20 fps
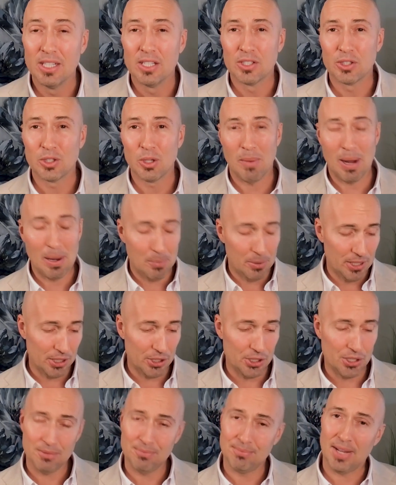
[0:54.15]
So my
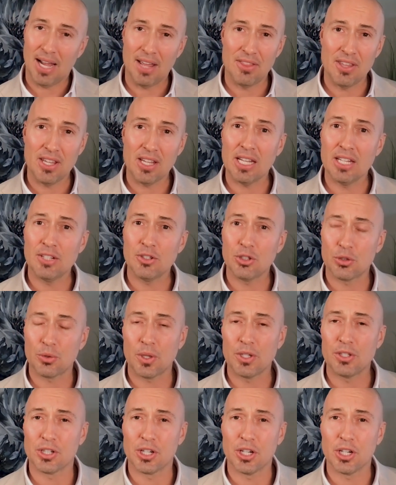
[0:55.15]
prediction, I think interest
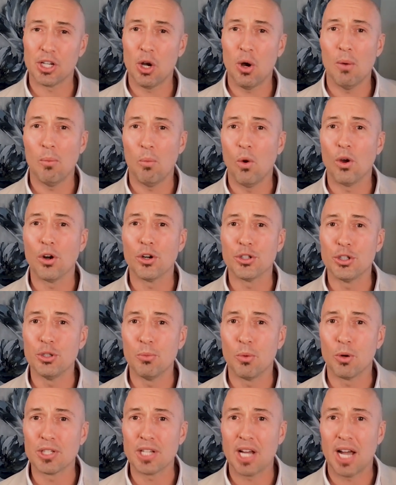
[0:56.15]
rates are going to go up one or two
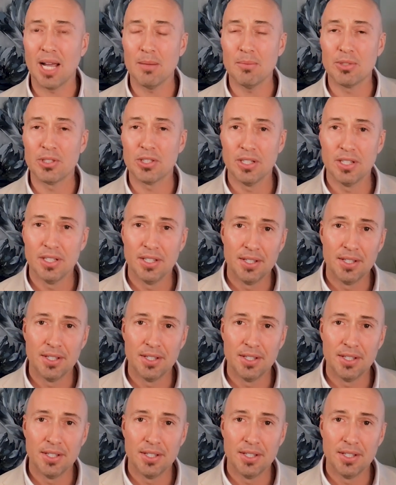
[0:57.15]
more times,